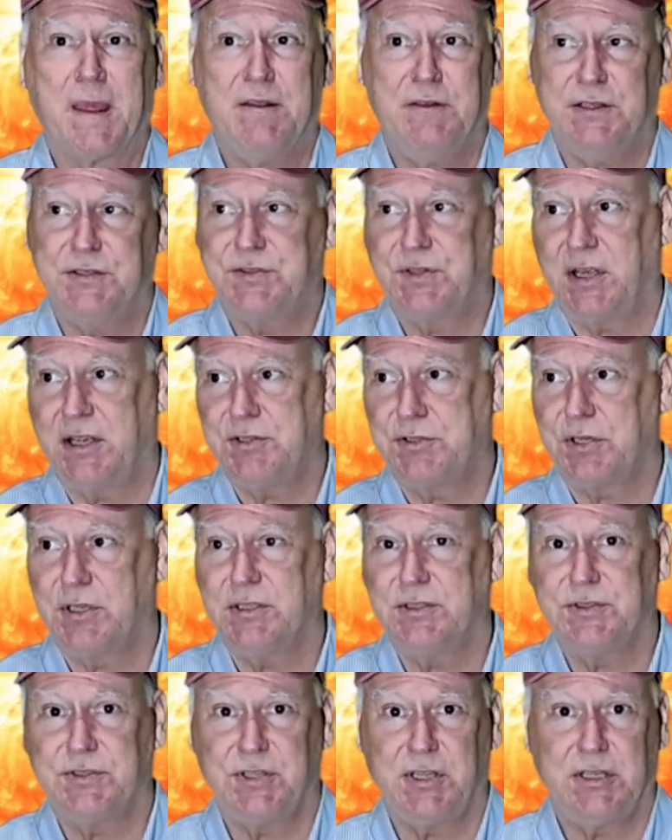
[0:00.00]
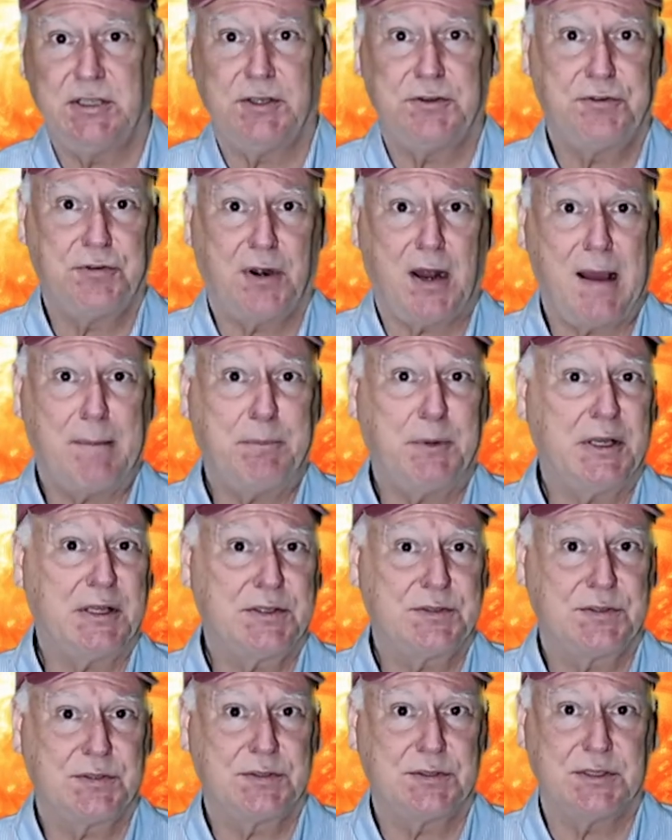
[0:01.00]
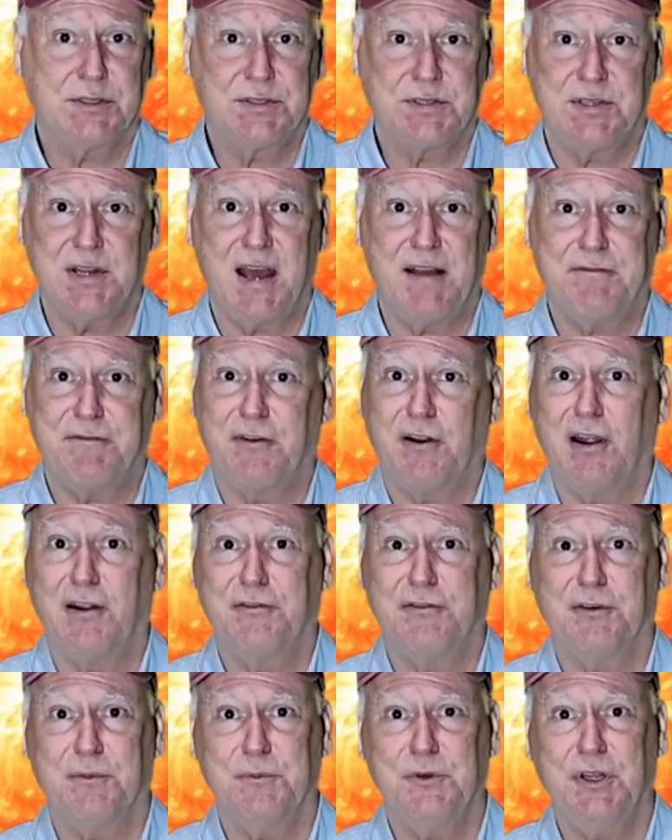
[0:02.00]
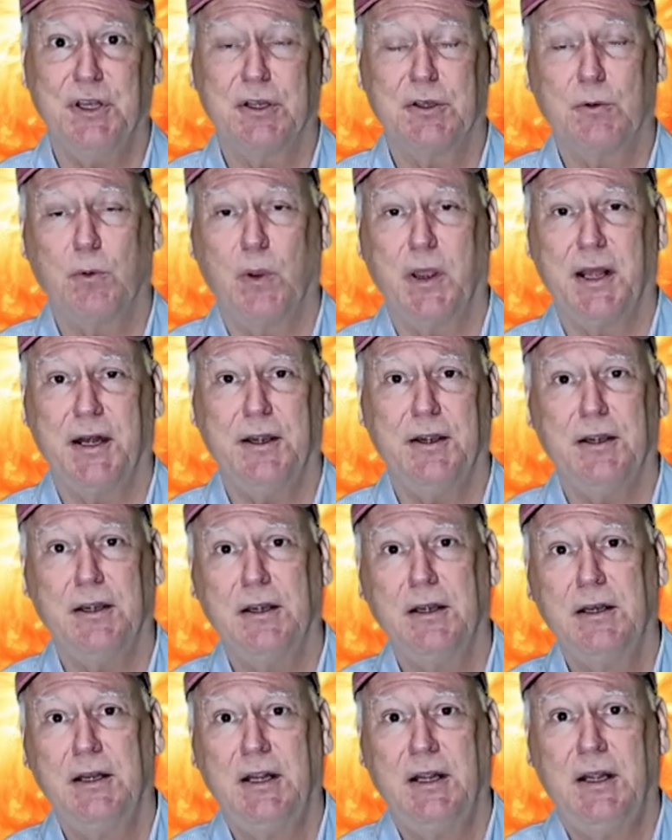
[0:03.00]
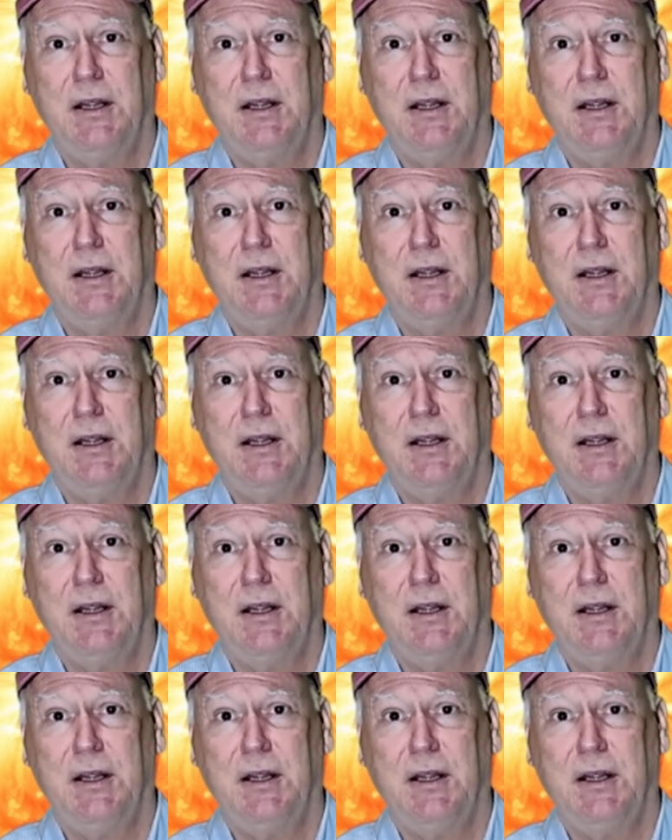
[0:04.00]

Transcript: This station is in the tropics. It's not far from the equator.